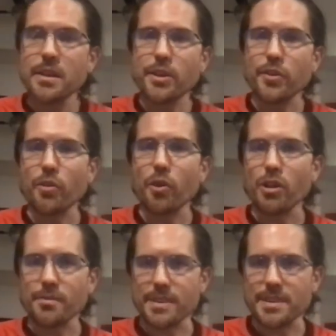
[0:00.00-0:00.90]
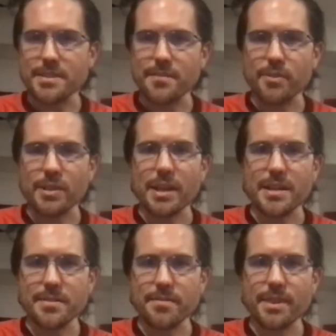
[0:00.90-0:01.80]
all of these different
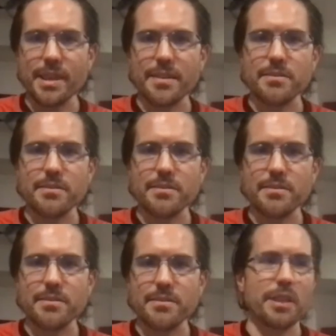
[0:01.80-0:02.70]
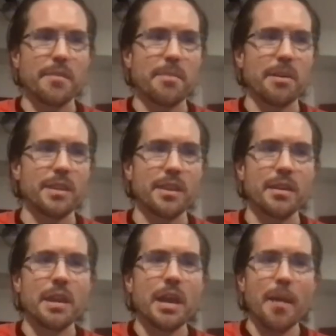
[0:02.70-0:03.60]
kinds of things? So really
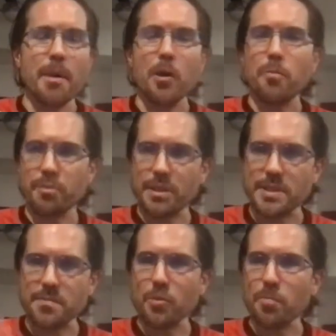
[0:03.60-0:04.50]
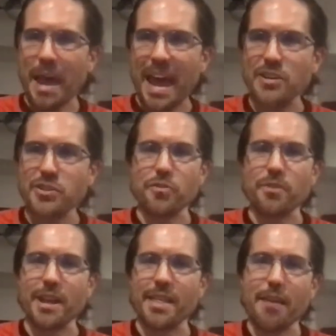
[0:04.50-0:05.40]
about principle, passion, or
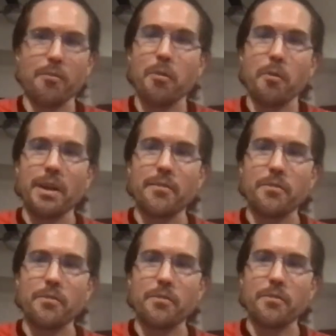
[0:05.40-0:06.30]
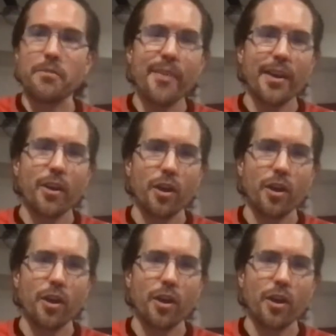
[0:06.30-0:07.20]
any of that. We never really had
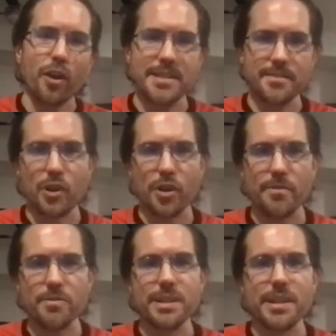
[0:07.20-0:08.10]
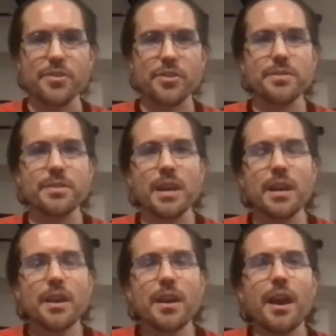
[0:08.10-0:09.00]
those kinds of conversations.
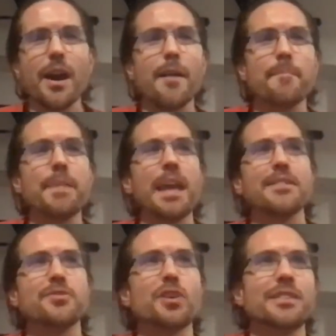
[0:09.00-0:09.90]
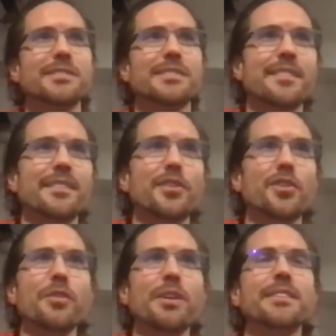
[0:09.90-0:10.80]
And it's not to say
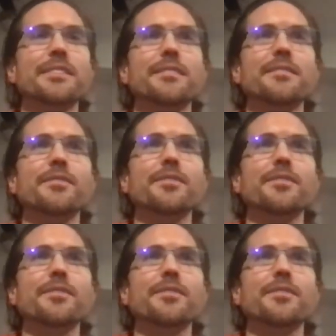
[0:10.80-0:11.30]
that, he didn't,